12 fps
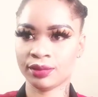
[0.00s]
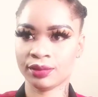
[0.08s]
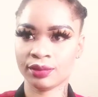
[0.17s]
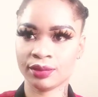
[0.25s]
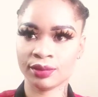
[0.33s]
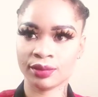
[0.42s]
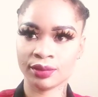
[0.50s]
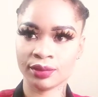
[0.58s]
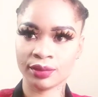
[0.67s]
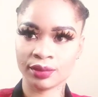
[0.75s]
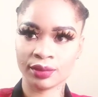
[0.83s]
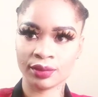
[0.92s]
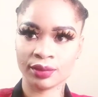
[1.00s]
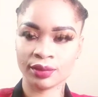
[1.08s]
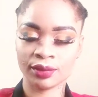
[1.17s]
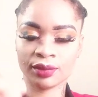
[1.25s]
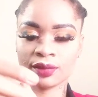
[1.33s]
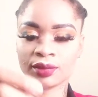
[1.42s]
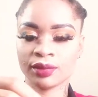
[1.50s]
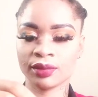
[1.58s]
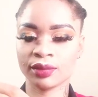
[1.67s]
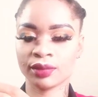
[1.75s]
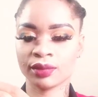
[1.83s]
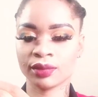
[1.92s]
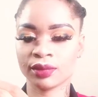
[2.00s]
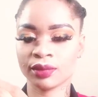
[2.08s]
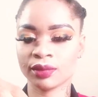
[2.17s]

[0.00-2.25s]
(silence)